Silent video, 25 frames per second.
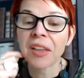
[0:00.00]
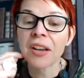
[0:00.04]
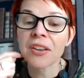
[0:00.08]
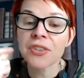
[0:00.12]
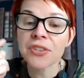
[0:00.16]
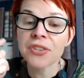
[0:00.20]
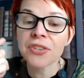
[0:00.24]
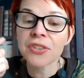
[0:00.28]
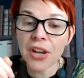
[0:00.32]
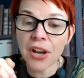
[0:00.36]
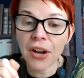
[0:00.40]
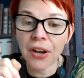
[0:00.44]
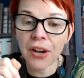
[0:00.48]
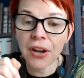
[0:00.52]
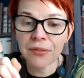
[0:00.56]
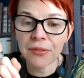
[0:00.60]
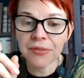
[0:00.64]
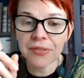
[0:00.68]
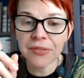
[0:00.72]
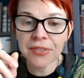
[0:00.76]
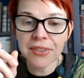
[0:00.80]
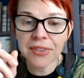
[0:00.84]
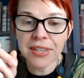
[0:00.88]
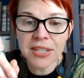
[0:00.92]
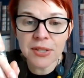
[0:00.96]
So
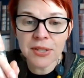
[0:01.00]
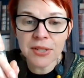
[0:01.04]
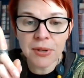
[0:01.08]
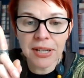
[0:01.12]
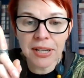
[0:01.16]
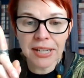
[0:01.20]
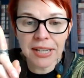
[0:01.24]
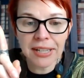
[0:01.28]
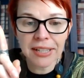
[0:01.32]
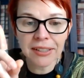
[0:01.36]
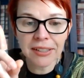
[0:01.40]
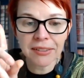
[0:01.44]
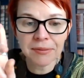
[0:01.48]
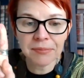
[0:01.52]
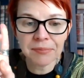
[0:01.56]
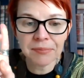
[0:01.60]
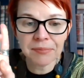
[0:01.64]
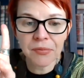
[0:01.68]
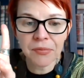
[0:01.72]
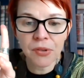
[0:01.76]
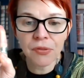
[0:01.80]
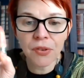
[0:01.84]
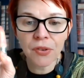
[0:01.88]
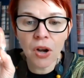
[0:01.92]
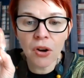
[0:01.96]
this week,
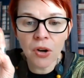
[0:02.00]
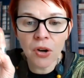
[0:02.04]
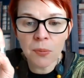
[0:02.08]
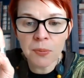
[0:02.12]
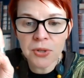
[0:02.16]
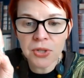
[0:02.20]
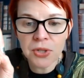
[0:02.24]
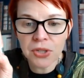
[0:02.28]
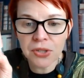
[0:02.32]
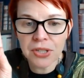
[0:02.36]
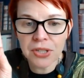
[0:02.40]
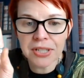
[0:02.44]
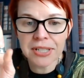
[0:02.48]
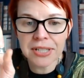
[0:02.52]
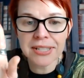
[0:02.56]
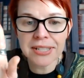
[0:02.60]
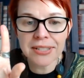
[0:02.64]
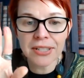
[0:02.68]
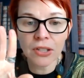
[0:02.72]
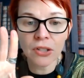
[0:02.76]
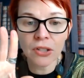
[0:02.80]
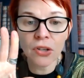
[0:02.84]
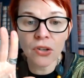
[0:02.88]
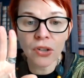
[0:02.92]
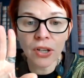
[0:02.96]
we've got an opportunity
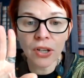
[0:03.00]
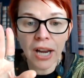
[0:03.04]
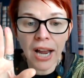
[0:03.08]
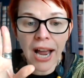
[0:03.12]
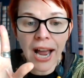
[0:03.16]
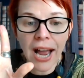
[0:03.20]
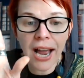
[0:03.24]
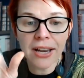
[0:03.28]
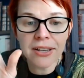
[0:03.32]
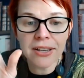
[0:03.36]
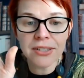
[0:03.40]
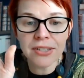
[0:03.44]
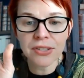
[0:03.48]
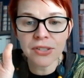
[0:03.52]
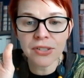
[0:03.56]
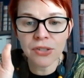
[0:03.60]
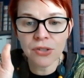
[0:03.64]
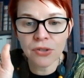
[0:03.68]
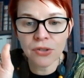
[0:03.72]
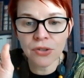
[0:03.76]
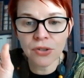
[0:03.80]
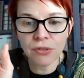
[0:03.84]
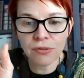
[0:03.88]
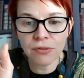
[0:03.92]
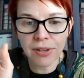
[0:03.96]
to look at
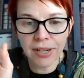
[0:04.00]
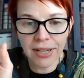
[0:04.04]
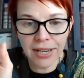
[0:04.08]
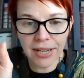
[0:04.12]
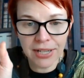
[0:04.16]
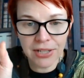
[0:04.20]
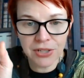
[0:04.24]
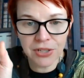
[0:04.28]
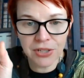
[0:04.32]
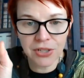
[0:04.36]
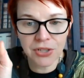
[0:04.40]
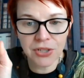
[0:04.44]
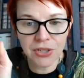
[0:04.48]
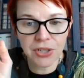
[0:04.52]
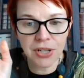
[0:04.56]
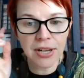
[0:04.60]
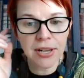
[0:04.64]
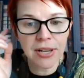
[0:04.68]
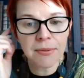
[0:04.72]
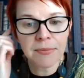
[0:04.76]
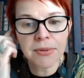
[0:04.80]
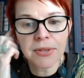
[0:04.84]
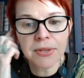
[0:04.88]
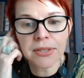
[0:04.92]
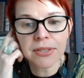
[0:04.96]
your
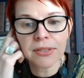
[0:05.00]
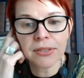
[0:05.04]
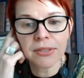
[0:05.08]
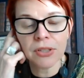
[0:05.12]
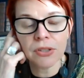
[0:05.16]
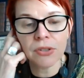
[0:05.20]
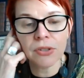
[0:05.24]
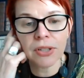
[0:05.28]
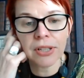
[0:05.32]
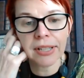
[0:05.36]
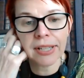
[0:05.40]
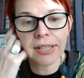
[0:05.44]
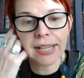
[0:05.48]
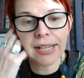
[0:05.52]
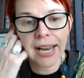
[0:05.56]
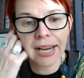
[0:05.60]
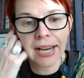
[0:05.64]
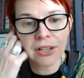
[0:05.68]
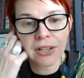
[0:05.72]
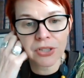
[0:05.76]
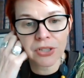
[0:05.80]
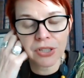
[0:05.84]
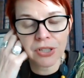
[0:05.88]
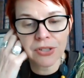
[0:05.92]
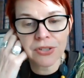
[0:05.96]
relationships, your
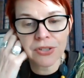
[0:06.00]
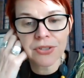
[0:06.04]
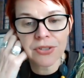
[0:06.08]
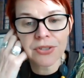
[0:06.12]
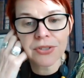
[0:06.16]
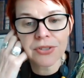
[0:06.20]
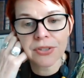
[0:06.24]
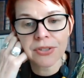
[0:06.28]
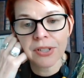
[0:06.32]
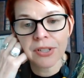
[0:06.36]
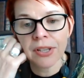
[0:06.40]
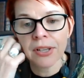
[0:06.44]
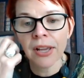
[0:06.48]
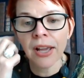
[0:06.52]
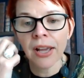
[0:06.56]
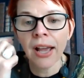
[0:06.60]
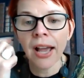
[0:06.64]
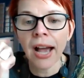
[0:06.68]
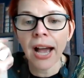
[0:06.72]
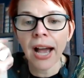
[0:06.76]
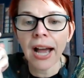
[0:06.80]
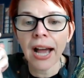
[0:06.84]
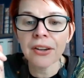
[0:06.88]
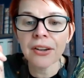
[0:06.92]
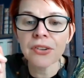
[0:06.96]
connections,
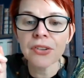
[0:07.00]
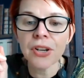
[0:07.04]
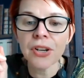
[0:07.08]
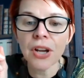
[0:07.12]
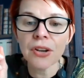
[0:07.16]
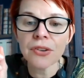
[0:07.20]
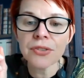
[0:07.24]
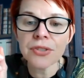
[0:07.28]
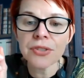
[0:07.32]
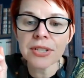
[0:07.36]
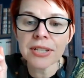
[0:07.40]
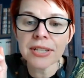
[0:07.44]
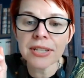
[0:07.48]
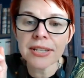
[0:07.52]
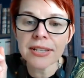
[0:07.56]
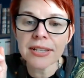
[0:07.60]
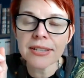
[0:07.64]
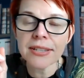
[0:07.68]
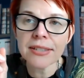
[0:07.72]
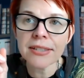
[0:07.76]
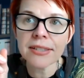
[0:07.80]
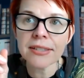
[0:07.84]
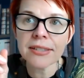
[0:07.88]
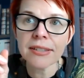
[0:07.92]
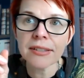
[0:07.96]
and
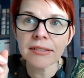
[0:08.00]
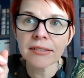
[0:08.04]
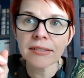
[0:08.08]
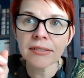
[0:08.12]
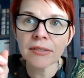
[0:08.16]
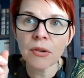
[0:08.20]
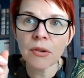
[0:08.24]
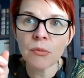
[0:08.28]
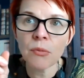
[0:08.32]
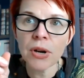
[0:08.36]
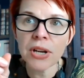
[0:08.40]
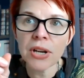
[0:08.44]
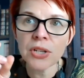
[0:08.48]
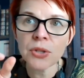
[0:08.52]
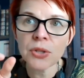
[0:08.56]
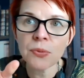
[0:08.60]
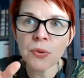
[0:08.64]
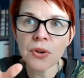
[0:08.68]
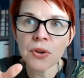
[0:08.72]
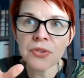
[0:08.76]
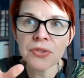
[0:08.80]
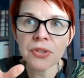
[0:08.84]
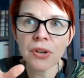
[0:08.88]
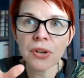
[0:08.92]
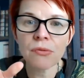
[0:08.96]
notice which
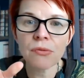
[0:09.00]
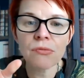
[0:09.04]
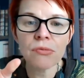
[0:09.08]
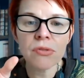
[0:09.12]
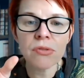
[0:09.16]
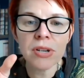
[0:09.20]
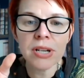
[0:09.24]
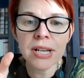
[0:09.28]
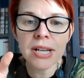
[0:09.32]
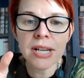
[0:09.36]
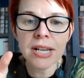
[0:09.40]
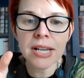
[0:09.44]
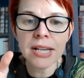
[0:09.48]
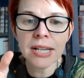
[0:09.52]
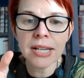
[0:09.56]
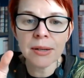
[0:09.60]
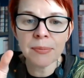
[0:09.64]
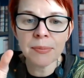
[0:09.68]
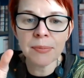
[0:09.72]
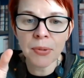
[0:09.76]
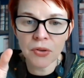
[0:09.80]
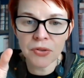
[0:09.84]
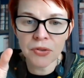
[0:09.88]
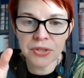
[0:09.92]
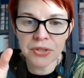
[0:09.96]
ones are really
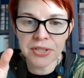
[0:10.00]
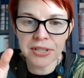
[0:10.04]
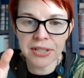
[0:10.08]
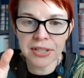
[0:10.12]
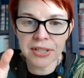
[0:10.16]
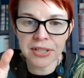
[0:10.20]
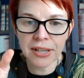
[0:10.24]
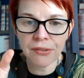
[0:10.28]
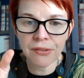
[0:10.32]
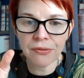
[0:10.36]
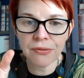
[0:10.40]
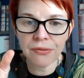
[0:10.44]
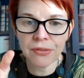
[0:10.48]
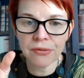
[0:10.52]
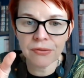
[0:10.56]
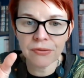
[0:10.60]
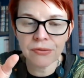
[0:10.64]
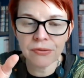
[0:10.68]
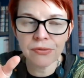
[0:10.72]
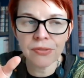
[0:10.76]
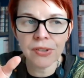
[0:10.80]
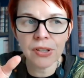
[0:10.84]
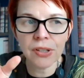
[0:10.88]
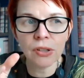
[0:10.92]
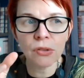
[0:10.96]
positive,
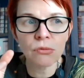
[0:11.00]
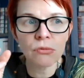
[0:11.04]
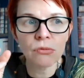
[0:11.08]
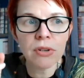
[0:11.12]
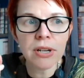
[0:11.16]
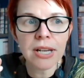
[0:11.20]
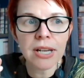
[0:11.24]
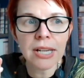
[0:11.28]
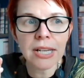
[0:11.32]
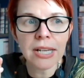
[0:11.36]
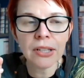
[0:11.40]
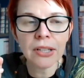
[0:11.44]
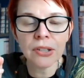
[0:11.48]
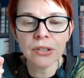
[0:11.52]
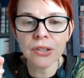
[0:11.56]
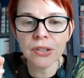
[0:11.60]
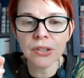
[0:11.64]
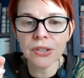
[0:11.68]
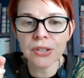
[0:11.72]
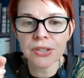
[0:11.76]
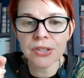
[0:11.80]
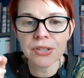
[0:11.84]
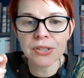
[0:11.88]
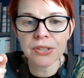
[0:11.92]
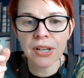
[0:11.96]
feel really
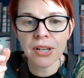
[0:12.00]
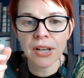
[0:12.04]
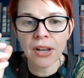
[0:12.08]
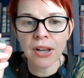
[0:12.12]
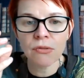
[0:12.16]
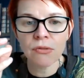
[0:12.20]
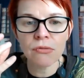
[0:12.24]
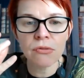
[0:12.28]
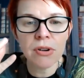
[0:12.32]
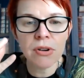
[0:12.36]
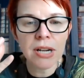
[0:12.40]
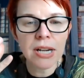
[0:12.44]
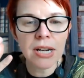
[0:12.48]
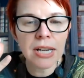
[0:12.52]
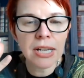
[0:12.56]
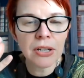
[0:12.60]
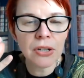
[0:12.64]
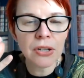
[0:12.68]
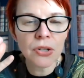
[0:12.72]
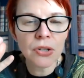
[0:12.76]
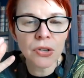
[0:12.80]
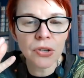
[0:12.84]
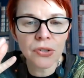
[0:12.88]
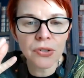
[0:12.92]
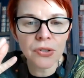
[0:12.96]
good, really
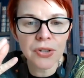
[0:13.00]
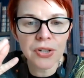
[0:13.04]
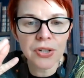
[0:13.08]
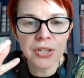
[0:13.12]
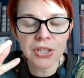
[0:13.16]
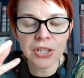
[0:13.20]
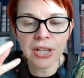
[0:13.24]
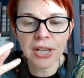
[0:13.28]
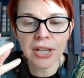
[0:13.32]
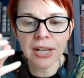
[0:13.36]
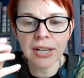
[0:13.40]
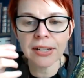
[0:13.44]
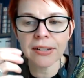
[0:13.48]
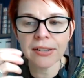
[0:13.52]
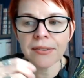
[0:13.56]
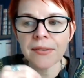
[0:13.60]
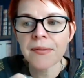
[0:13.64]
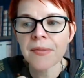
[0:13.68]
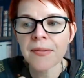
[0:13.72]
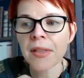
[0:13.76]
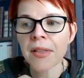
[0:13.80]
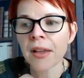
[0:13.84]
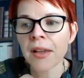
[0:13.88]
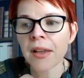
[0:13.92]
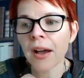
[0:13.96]
encouraging.
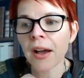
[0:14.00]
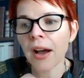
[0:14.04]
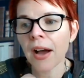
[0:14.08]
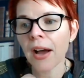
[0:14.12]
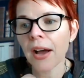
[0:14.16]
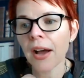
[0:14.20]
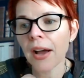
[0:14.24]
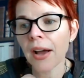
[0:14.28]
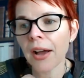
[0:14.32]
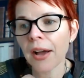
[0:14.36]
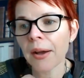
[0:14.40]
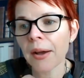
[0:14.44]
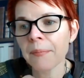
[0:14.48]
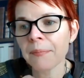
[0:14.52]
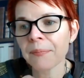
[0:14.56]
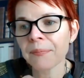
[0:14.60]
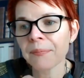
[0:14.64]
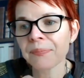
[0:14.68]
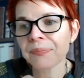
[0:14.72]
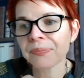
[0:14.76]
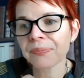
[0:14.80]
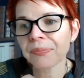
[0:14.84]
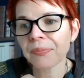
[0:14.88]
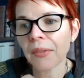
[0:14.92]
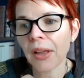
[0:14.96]
And
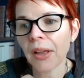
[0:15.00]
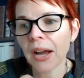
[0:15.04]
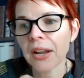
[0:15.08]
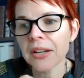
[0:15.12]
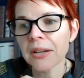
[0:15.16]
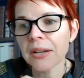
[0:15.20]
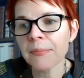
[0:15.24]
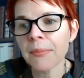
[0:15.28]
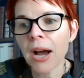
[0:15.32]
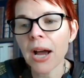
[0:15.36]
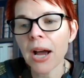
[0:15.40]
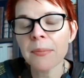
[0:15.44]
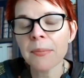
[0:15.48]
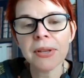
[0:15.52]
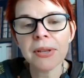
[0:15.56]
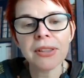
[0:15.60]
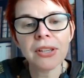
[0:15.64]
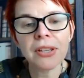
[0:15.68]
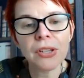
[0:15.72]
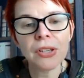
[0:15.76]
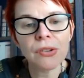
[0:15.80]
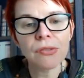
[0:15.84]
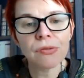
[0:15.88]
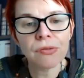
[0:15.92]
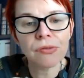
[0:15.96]
it might be
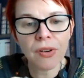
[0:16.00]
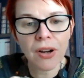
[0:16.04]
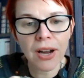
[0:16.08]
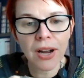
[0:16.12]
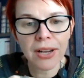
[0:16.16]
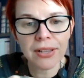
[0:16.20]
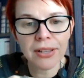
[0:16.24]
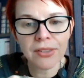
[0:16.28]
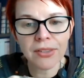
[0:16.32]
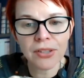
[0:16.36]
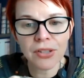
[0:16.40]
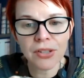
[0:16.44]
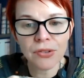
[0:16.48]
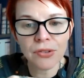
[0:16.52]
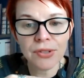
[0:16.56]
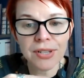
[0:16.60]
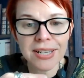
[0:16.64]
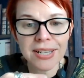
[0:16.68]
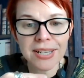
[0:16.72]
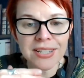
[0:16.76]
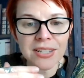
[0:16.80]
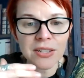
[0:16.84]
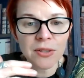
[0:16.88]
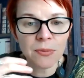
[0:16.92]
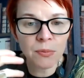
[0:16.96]
that you find that you
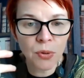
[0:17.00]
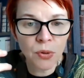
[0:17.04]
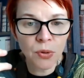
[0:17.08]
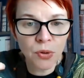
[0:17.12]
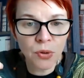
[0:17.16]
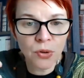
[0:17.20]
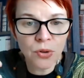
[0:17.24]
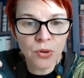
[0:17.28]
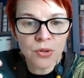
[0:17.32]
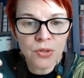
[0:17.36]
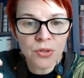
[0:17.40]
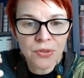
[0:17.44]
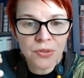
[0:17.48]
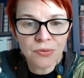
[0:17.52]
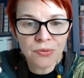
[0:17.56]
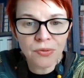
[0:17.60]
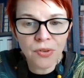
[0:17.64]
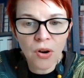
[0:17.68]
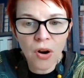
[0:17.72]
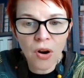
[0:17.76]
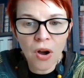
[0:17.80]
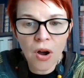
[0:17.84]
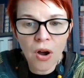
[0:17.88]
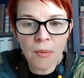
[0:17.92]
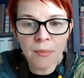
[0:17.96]
need support
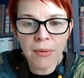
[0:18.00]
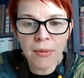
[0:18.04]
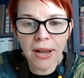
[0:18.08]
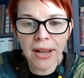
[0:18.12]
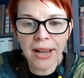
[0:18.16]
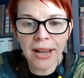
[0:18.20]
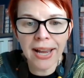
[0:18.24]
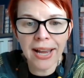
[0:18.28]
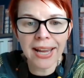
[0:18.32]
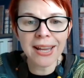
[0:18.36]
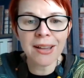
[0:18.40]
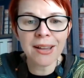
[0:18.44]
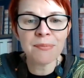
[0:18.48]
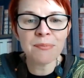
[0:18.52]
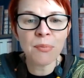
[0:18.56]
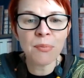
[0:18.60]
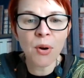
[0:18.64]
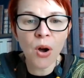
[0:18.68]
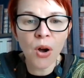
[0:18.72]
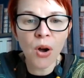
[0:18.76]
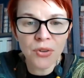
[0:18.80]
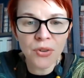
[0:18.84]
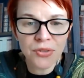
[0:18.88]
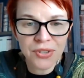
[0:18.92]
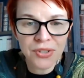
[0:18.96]
from a
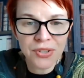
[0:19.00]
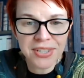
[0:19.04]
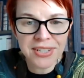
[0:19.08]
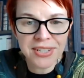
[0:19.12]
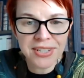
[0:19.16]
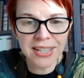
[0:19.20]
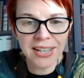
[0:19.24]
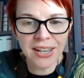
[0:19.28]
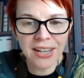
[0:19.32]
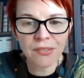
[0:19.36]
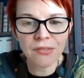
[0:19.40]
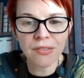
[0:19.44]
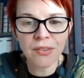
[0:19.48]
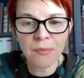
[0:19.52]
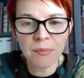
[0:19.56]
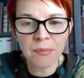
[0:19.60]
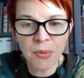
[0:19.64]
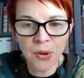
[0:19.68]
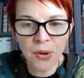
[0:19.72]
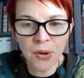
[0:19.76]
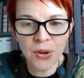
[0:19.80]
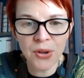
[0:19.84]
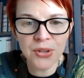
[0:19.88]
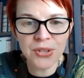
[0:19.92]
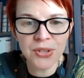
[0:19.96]
positive
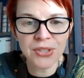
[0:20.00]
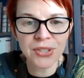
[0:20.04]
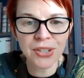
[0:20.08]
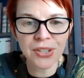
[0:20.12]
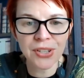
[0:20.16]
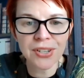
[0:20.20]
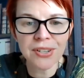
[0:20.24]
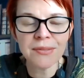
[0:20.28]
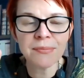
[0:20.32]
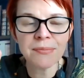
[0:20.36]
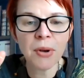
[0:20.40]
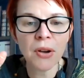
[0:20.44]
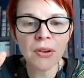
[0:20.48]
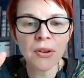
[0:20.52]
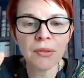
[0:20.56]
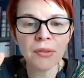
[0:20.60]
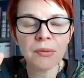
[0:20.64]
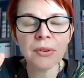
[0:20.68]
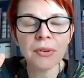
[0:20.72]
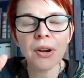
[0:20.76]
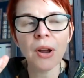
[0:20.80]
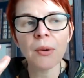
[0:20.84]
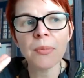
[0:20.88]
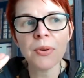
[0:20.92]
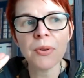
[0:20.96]
person,
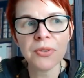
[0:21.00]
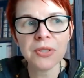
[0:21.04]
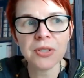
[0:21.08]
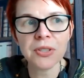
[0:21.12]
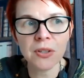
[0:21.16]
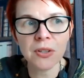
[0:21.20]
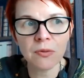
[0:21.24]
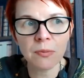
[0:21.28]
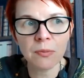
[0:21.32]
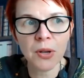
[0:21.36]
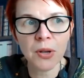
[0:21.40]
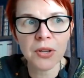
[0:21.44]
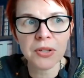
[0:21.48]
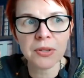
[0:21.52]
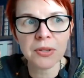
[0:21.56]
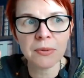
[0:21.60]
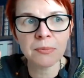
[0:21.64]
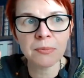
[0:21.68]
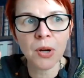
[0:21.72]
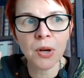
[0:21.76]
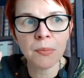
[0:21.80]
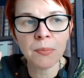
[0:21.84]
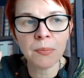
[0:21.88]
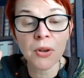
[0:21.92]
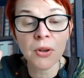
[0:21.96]
well, not positive person,
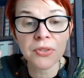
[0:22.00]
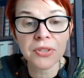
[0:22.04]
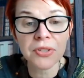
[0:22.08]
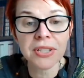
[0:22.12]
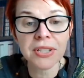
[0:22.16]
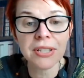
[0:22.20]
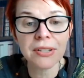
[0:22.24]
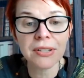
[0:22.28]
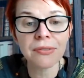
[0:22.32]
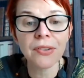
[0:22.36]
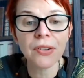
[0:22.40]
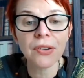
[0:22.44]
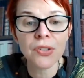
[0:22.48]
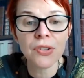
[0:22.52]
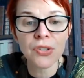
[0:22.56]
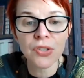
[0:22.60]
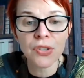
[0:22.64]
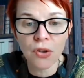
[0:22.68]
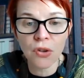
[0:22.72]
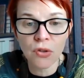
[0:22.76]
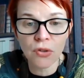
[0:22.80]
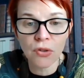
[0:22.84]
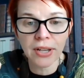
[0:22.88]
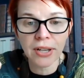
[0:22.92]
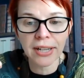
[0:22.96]
but a positive
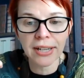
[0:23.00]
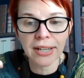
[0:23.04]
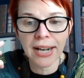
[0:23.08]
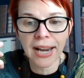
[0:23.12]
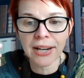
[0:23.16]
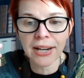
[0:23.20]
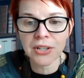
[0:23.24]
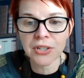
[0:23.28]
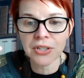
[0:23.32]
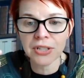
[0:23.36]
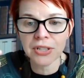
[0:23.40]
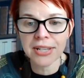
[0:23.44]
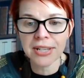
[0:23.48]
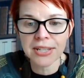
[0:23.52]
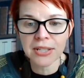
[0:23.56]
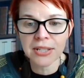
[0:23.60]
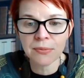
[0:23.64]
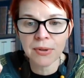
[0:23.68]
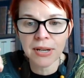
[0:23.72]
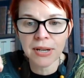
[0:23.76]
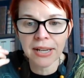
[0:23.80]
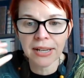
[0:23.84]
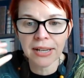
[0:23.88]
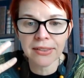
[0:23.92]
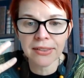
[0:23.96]
soul connection this
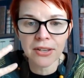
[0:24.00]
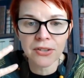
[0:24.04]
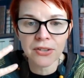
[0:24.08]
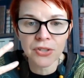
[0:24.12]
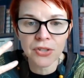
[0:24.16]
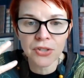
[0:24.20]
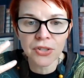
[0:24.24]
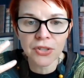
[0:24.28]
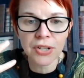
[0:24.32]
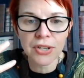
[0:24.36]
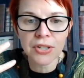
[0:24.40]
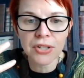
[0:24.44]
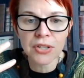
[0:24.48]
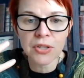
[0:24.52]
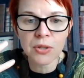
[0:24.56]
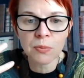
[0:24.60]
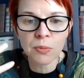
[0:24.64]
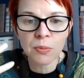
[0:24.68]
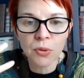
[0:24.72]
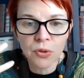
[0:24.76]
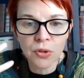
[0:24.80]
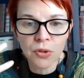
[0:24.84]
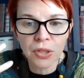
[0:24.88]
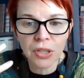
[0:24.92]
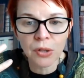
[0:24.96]
week that's just going to
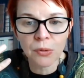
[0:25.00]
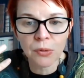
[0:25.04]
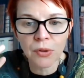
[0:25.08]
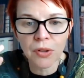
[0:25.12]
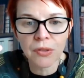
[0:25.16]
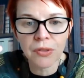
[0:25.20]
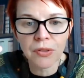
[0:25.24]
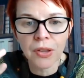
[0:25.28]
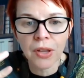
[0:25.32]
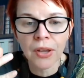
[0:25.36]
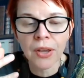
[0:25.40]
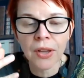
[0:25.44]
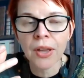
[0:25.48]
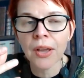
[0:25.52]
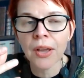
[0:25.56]
support you with